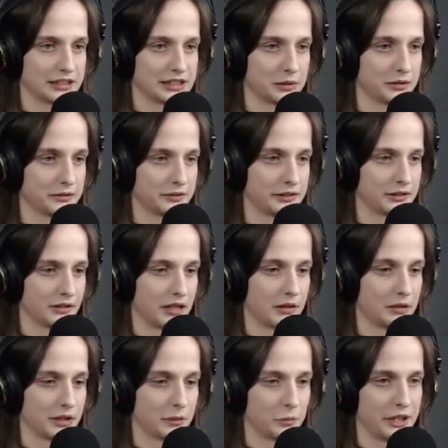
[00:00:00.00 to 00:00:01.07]
I would figure
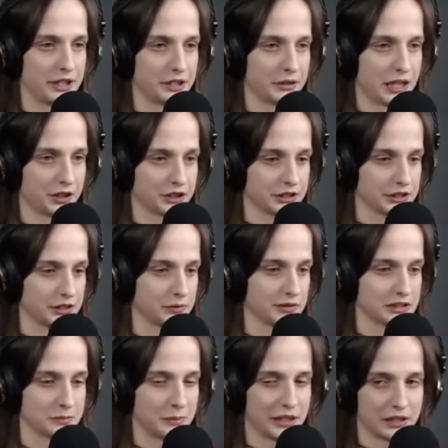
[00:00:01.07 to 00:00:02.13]
out a way to actually do
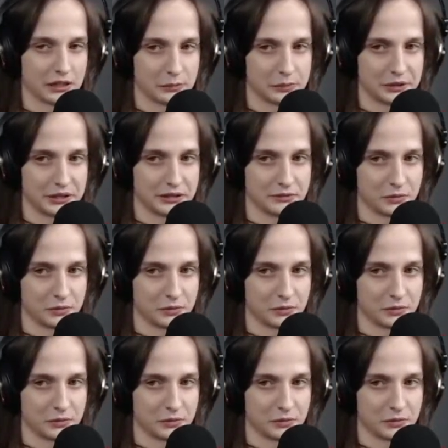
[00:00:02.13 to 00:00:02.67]
this better, but,